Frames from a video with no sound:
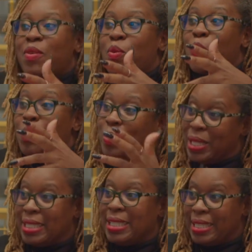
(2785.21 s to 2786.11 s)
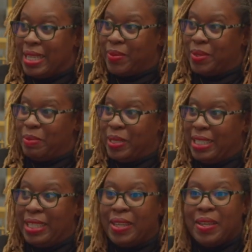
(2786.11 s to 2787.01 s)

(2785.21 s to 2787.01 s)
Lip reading: were built inequitably